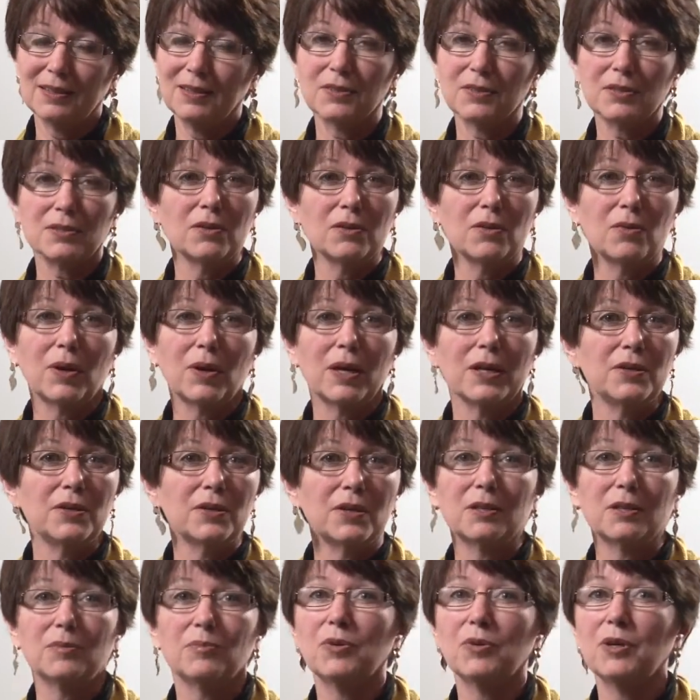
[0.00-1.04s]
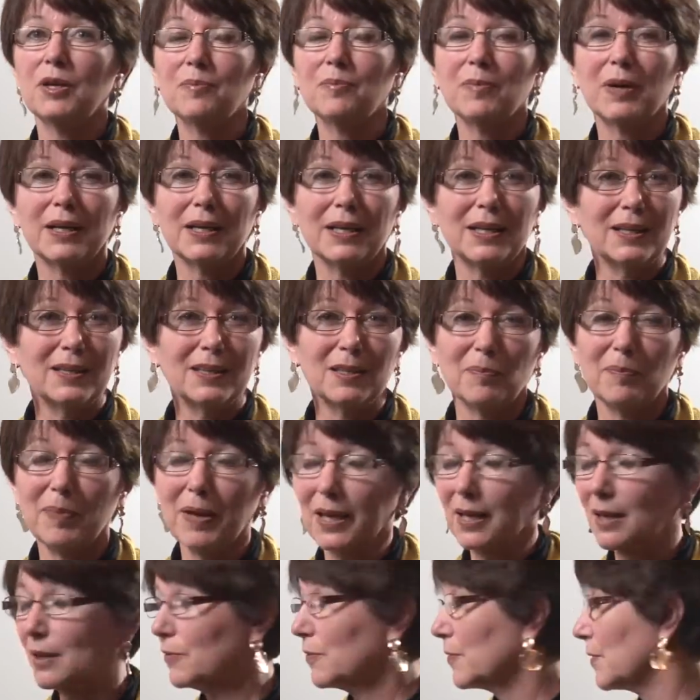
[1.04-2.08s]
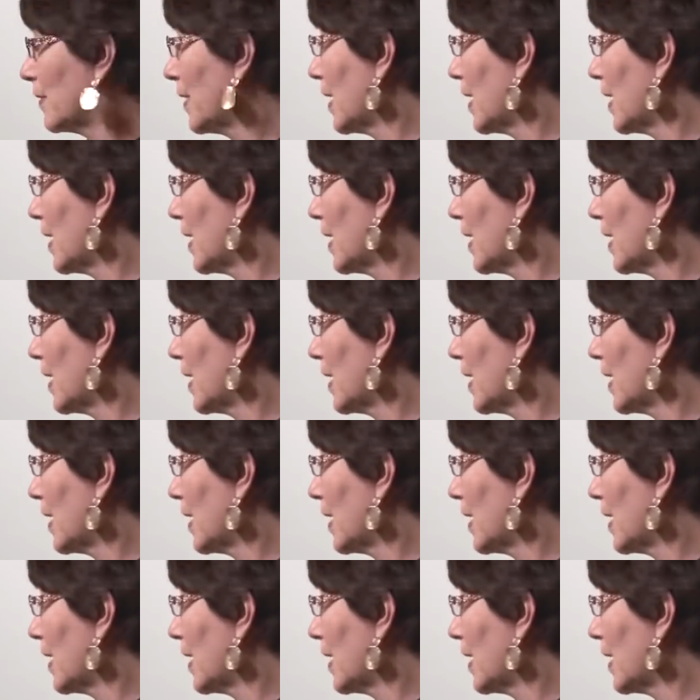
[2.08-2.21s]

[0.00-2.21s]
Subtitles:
There's no way you can put money in the bank for